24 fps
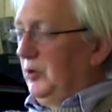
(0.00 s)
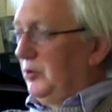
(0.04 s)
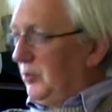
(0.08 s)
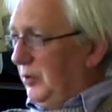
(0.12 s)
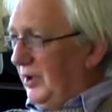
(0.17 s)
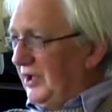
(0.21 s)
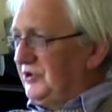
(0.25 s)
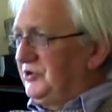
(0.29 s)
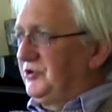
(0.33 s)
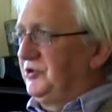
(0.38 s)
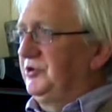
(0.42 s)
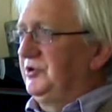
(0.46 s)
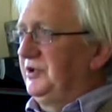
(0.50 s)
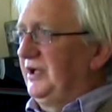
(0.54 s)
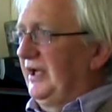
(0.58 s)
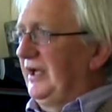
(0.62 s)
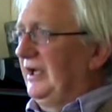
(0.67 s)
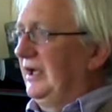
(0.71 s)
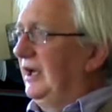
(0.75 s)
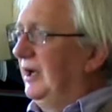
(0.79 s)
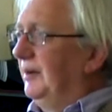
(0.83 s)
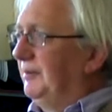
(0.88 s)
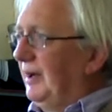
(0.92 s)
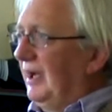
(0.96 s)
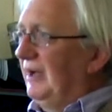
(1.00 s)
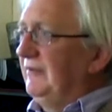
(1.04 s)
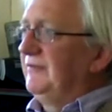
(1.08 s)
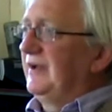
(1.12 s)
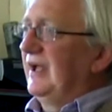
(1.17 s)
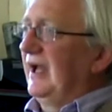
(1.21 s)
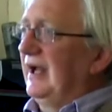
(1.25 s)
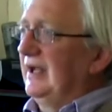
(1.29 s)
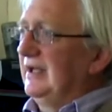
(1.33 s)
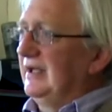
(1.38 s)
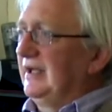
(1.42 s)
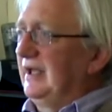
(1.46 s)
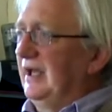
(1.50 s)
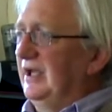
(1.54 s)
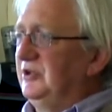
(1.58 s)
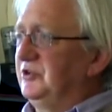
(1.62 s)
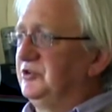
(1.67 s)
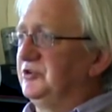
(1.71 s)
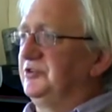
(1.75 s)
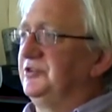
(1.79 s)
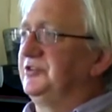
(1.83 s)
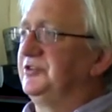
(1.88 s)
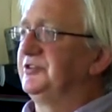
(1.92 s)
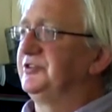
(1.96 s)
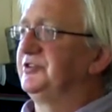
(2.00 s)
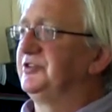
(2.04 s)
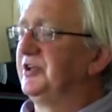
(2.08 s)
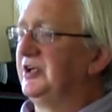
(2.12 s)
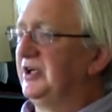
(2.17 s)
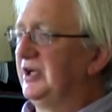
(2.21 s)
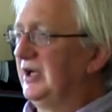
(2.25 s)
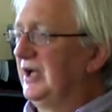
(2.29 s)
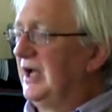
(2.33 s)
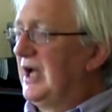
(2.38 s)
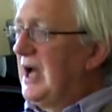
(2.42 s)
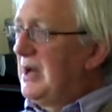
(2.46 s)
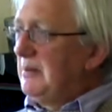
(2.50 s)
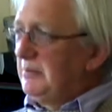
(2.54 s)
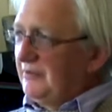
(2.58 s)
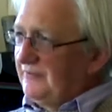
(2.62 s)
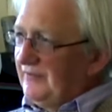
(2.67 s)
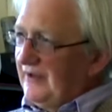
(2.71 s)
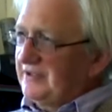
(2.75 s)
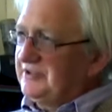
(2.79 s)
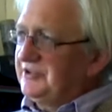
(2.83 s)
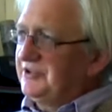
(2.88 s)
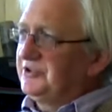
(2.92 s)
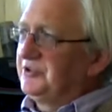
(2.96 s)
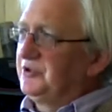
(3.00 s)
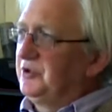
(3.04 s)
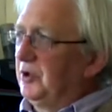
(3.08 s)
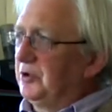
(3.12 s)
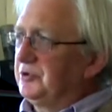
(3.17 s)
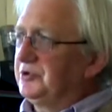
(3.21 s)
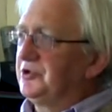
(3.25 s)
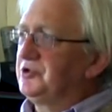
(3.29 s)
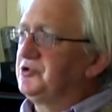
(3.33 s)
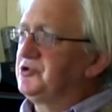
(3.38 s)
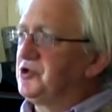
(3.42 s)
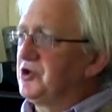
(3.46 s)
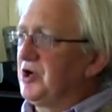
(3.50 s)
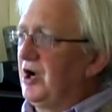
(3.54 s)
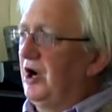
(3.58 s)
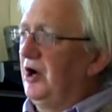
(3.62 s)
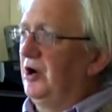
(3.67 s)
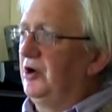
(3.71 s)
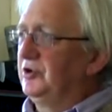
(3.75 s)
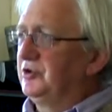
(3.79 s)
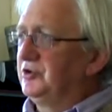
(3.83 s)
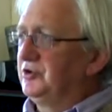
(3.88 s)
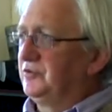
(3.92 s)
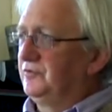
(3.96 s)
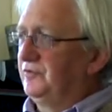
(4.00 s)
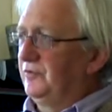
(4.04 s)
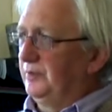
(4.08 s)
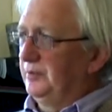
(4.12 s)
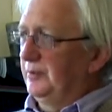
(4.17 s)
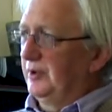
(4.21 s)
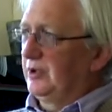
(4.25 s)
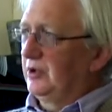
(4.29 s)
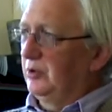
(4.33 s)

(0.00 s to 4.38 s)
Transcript: questioning about the allegations. But that is not a charge from the